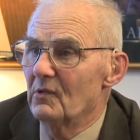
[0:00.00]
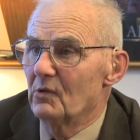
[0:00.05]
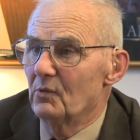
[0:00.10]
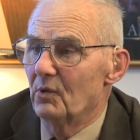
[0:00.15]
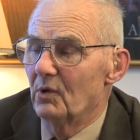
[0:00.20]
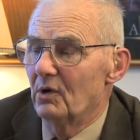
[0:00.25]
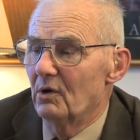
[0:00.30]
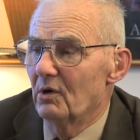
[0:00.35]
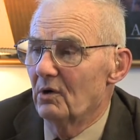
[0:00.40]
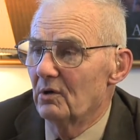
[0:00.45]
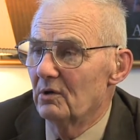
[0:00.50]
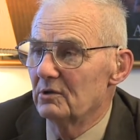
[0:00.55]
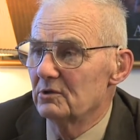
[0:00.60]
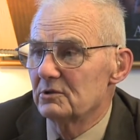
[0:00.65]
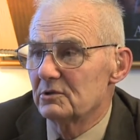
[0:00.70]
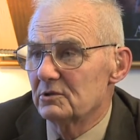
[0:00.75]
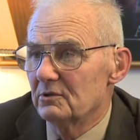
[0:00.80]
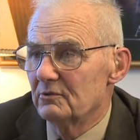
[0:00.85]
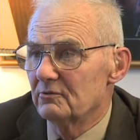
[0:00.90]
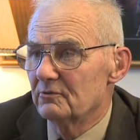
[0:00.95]

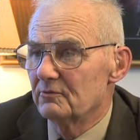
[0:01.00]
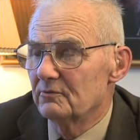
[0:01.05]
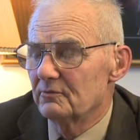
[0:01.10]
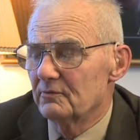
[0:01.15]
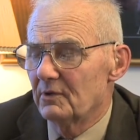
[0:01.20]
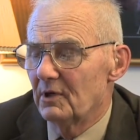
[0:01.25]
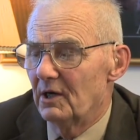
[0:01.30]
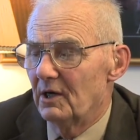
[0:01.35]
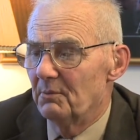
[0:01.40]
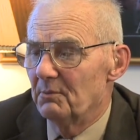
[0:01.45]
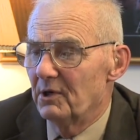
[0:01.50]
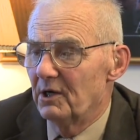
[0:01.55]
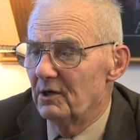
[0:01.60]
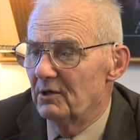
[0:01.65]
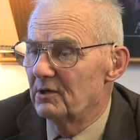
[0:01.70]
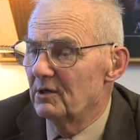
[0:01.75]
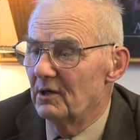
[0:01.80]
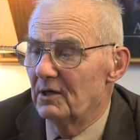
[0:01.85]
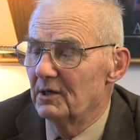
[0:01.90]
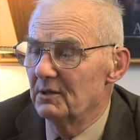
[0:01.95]
regardless of how many
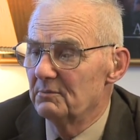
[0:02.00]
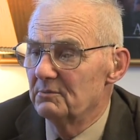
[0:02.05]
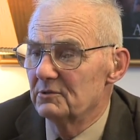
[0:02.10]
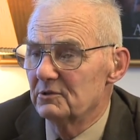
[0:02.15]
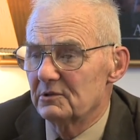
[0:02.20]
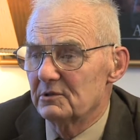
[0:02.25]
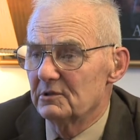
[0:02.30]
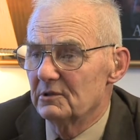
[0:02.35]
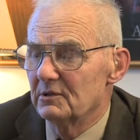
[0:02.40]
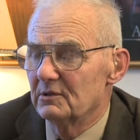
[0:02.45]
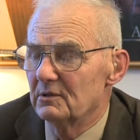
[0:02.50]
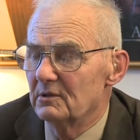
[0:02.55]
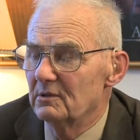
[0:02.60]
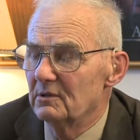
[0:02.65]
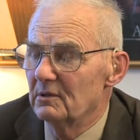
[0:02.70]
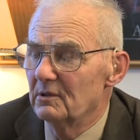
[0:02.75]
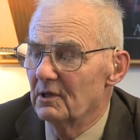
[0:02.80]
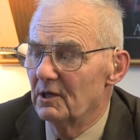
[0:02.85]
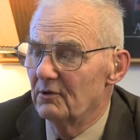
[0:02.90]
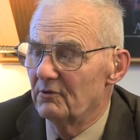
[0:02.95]
times
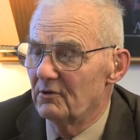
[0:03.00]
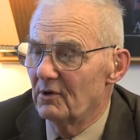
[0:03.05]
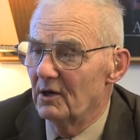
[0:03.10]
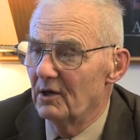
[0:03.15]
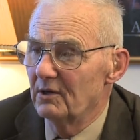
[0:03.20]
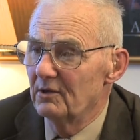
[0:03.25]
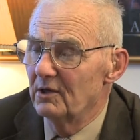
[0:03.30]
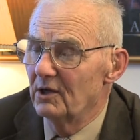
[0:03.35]
they tried.